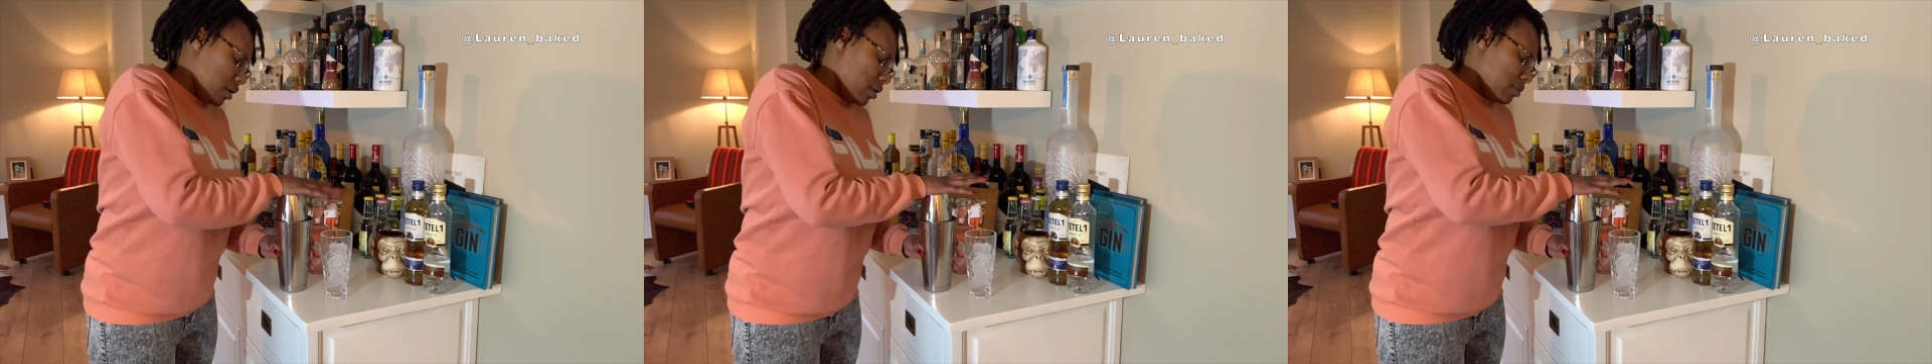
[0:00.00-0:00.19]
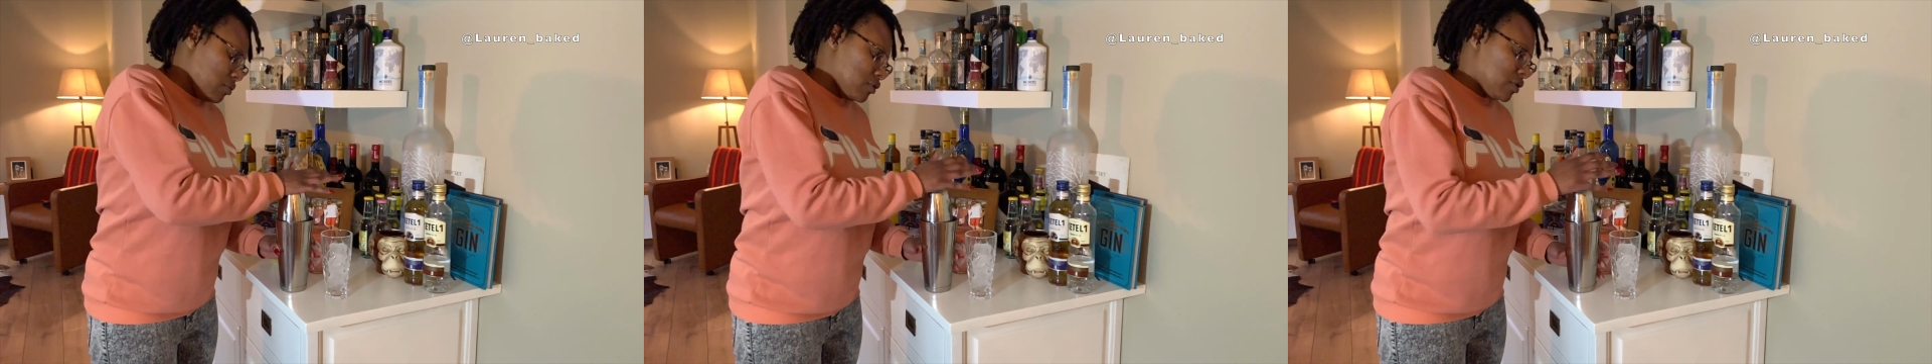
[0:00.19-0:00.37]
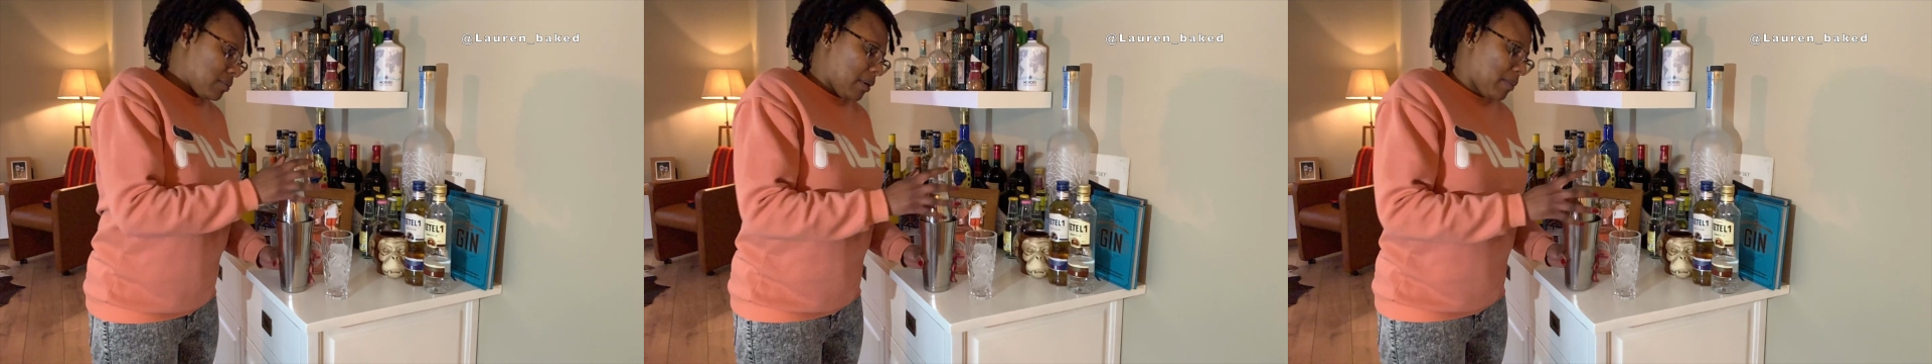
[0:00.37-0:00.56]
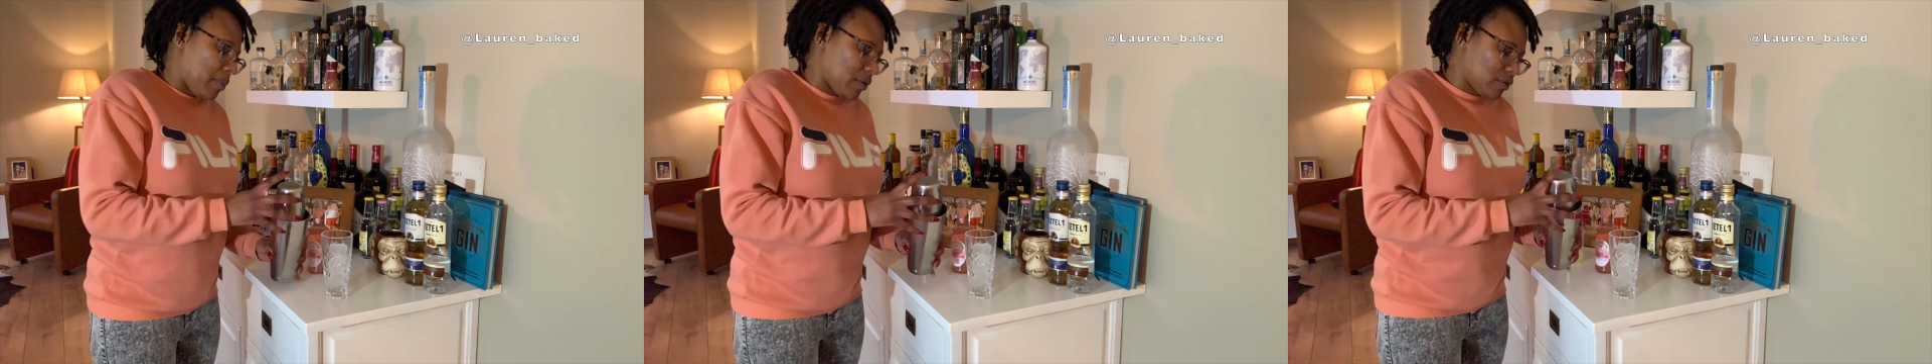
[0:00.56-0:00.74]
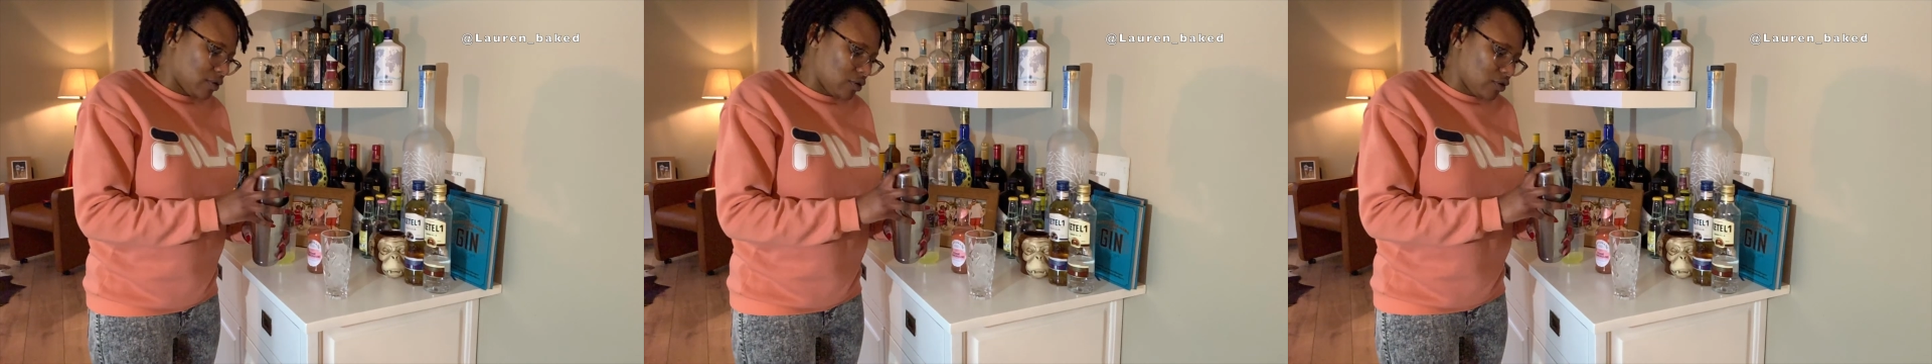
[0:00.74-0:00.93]
I'm using my
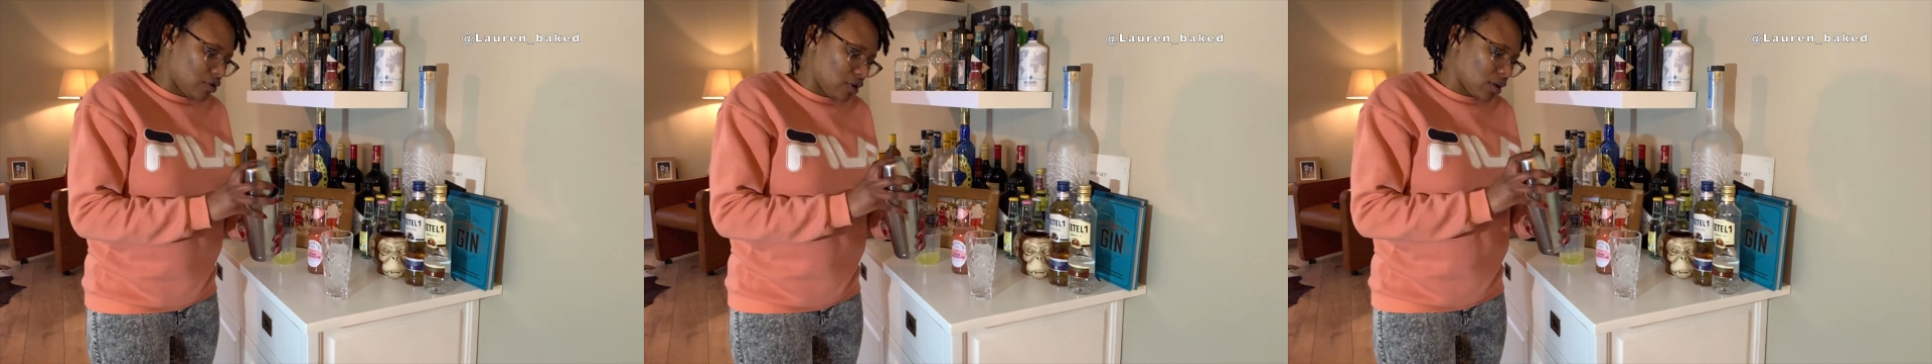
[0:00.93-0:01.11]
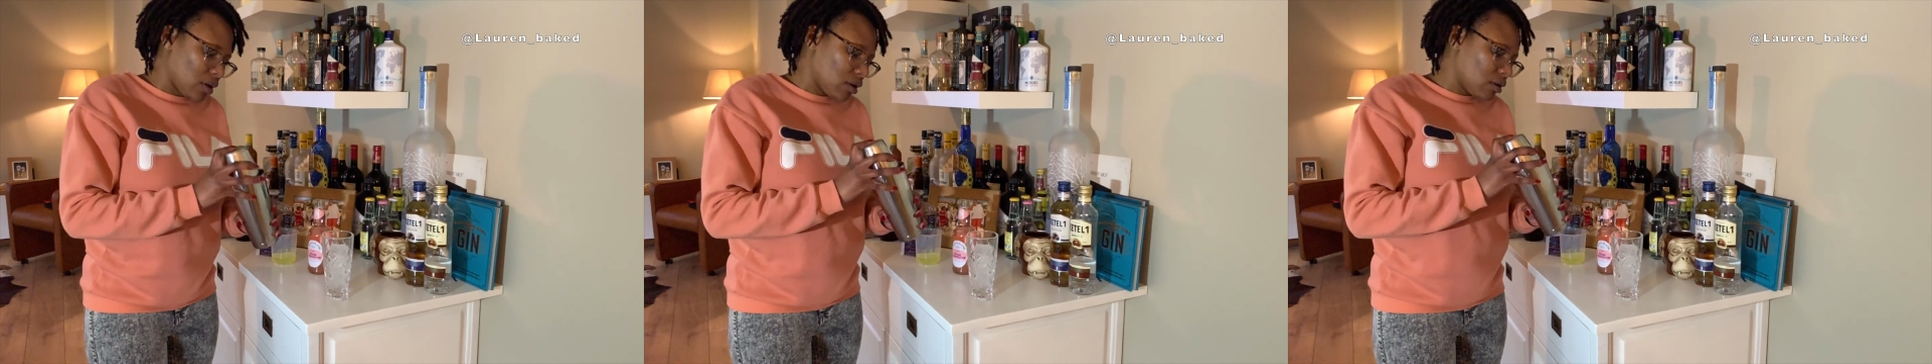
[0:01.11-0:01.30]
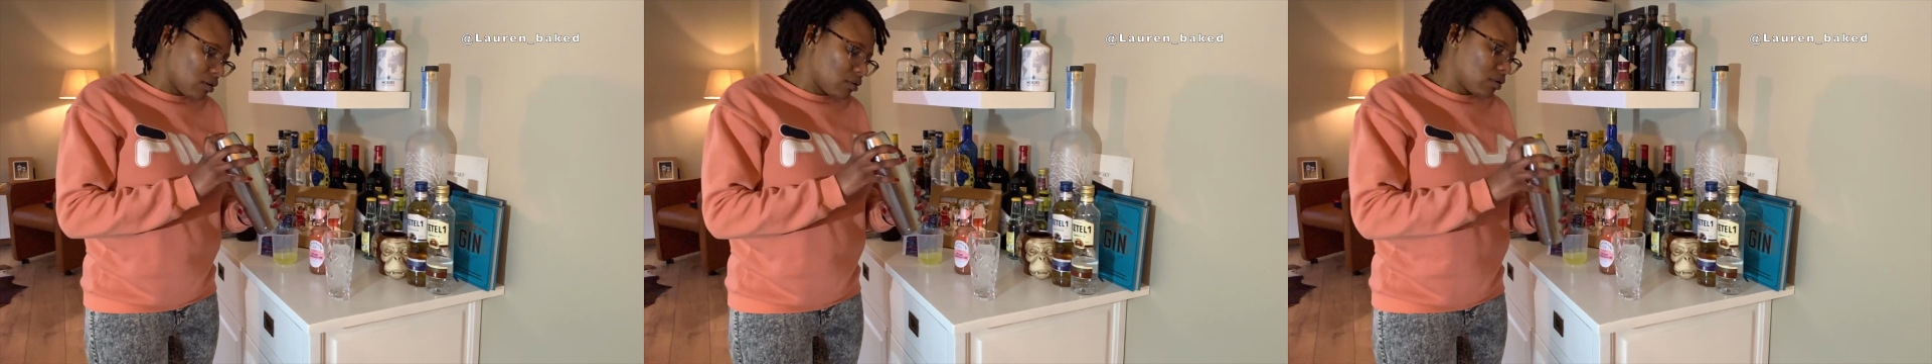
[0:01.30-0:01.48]
Boston shaker.